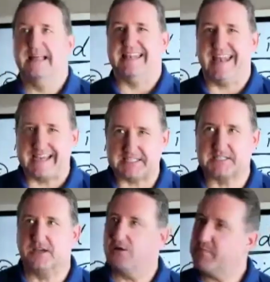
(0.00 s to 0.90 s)

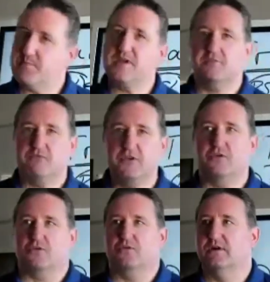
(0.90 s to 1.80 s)
Less, or maybe a
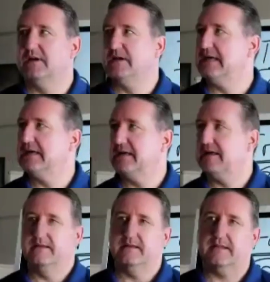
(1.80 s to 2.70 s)
few.
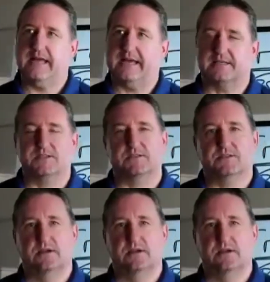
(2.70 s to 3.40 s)
Less.